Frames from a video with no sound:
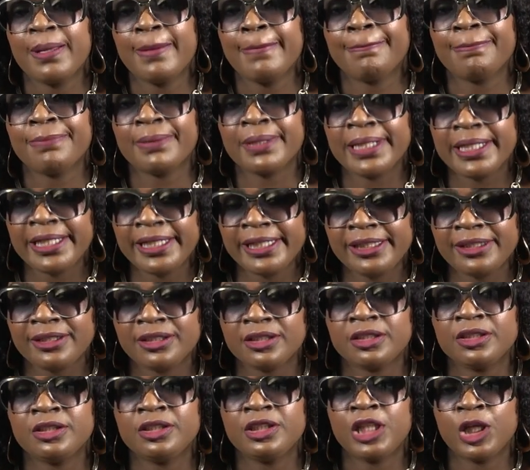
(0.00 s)
please
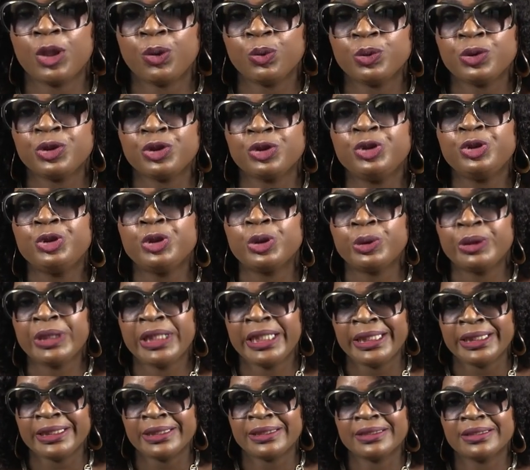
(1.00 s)
don't
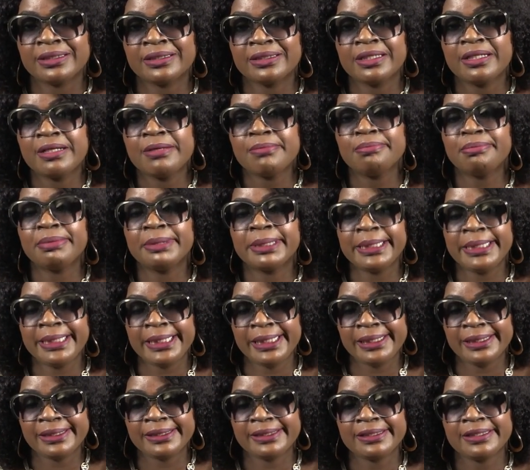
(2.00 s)
donate.
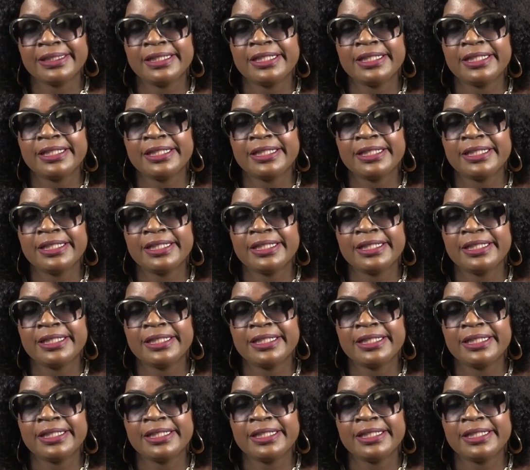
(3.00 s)
Please